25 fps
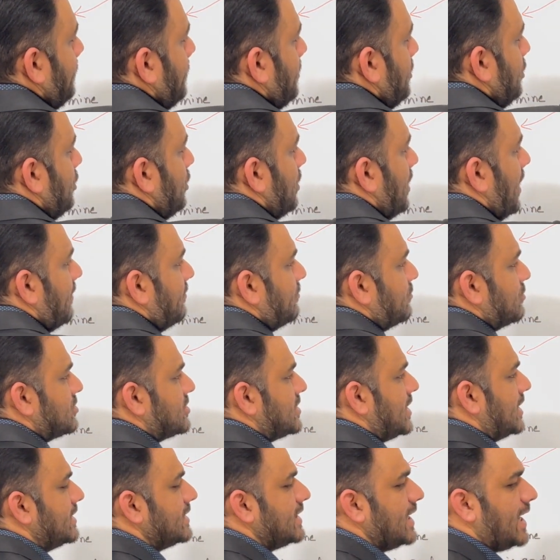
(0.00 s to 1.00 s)
You have to
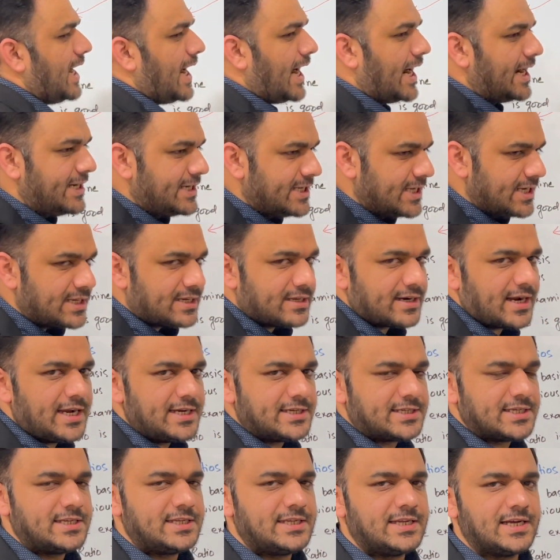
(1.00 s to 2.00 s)
set the ideal
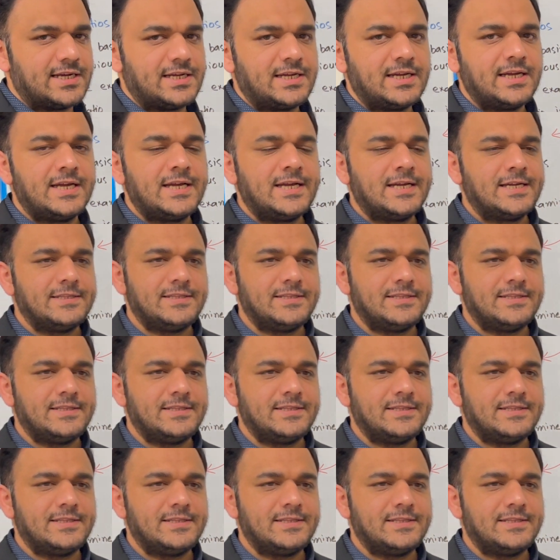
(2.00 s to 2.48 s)
criteria